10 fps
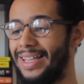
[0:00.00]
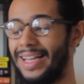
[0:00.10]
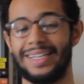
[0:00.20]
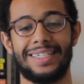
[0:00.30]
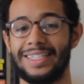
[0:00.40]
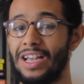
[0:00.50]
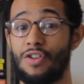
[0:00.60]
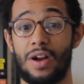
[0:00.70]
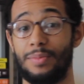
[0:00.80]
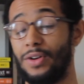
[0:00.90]
Like, this is
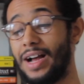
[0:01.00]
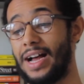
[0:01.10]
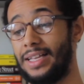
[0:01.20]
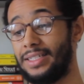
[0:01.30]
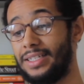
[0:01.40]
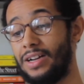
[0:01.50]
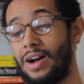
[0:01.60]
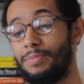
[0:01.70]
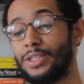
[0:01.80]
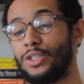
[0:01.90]
incredible, guys.
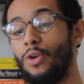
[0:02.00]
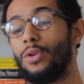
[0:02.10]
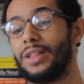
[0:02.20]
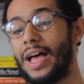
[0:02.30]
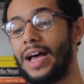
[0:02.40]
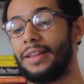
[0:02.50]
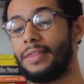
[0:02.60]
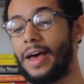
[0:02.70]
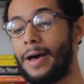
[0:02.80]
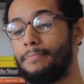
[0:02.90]
I'm so glad
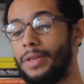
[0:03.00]
that,